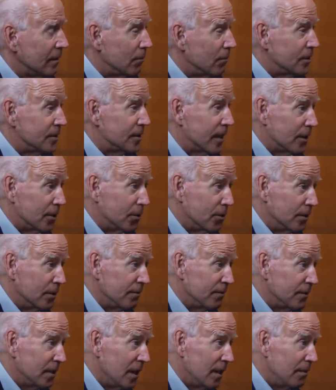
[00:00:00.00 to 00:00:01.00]
which they could
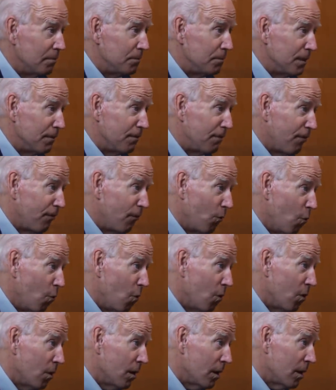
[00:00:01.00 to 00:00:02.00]
have done
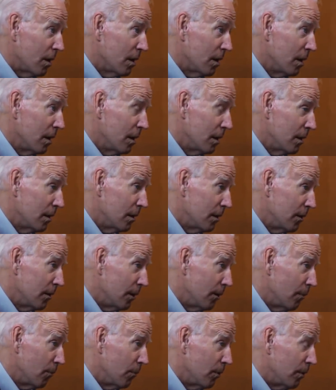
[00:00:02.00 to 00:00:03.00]
before
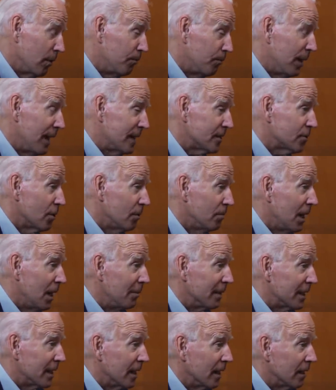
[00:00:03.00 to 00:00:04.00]
past
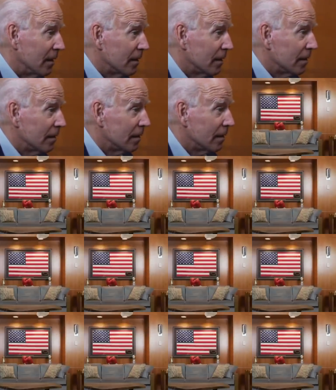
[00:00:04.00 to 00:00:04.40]
Obamacare,